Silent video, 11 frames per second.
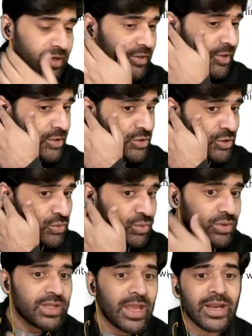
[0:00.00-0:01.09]
threat detection
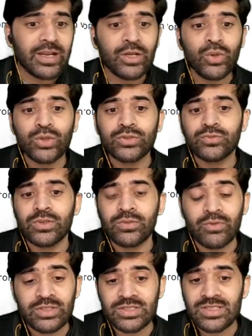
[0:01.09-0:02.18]
tool that
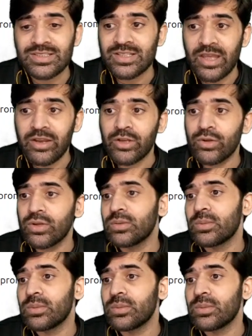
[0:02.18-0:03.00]
which is a generic